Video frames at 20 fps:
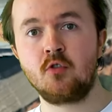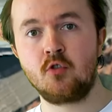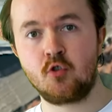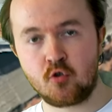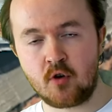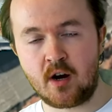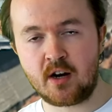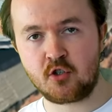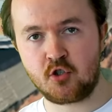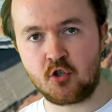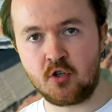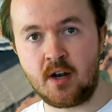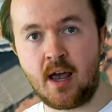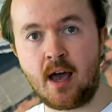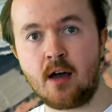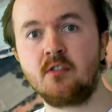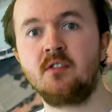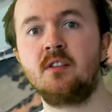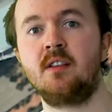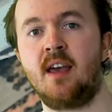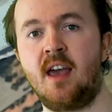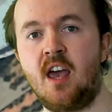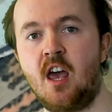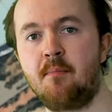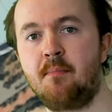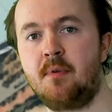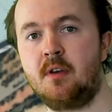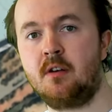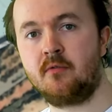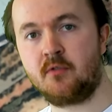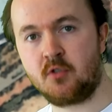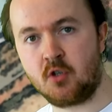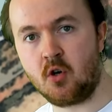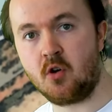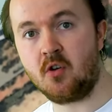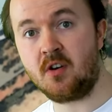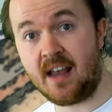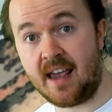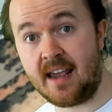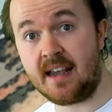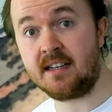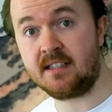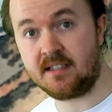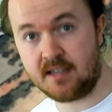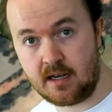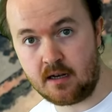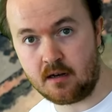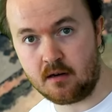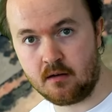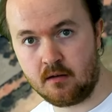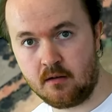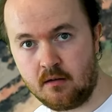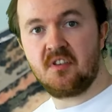traction out of the hairpin of turn 18.